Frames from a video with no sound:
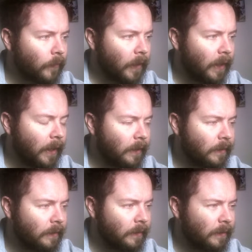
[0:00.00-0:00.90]

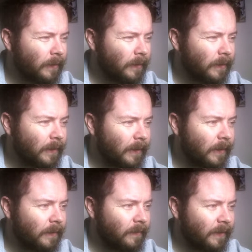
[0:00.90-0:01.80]
And
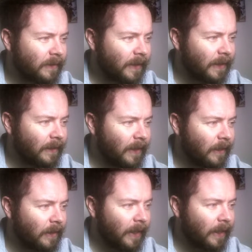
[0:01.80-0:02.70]
things like
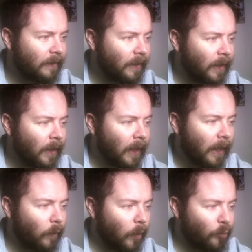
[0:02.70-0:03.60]
that. And
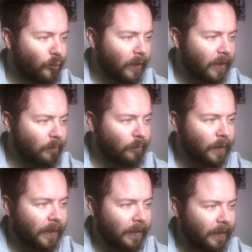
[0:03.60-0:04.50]
our bread and
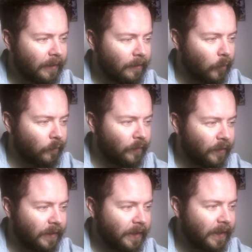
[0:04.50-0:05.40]
butter over
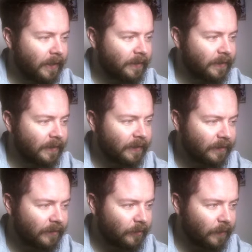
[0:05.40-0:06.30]
the years
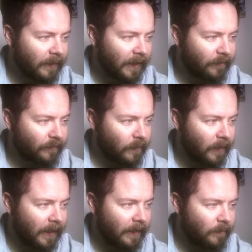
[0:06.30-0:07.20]
is doing that for
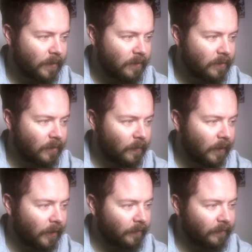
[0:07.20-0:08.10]
games. So a
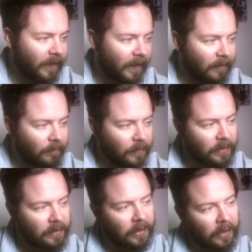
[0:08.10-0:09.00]
lot of
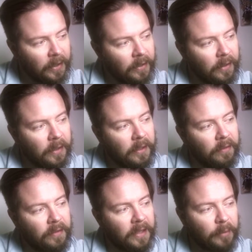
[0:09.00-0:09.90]
games,
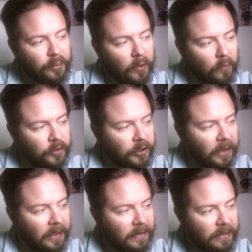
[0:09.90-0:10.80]
they approach
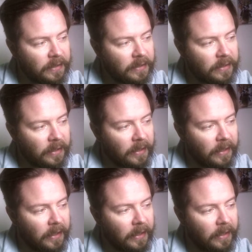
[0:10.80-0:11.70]
us,
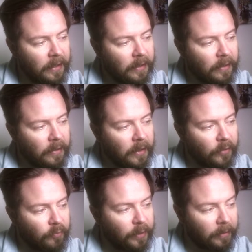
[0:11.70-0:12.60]
a lot
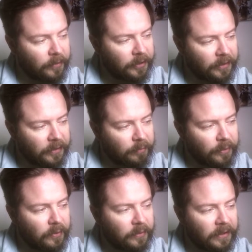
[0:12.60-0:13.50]
of publishers
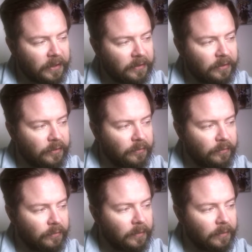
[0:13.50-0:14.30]
approach us to